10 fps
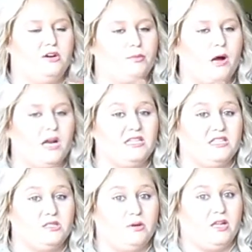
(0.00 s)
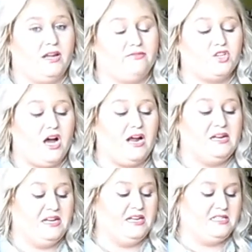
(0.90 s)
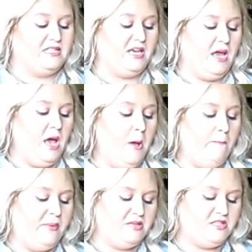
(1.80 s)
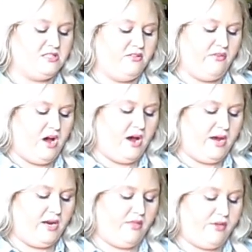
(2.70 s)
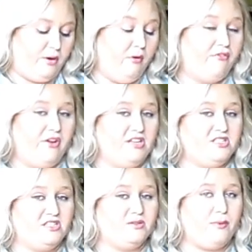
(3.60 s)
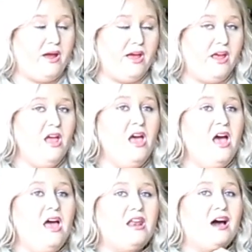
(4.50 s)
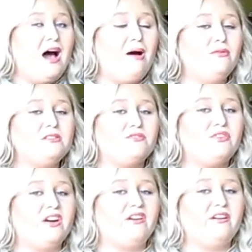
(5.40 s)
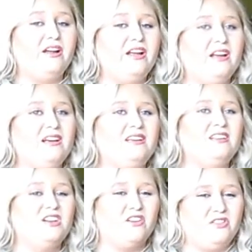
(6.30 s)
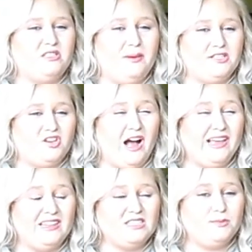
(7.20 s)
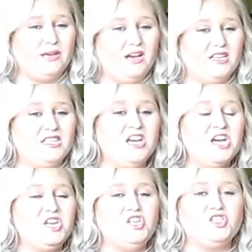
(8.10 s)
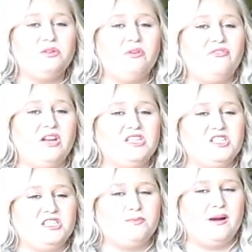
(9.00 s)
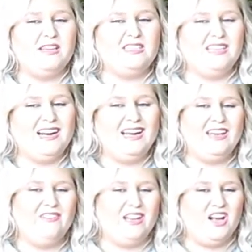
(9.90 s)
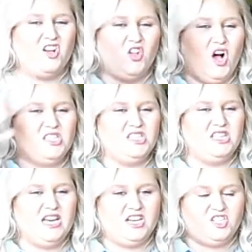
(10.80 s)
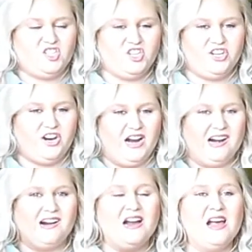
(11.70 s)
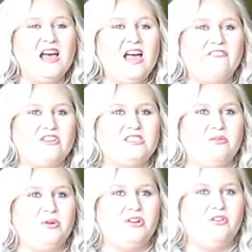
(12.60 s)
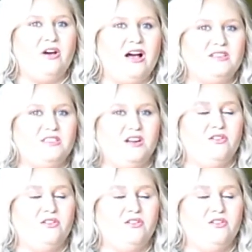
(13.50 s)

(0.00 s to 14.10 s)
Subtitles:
newer product as well that I've tried, and it is the Mystic Divine Thermal Finishing Spray. Now, I was very nervous about trying this because usually with finishing sprays, they kind of give it like a glossy texture to your hair. And for someone who has,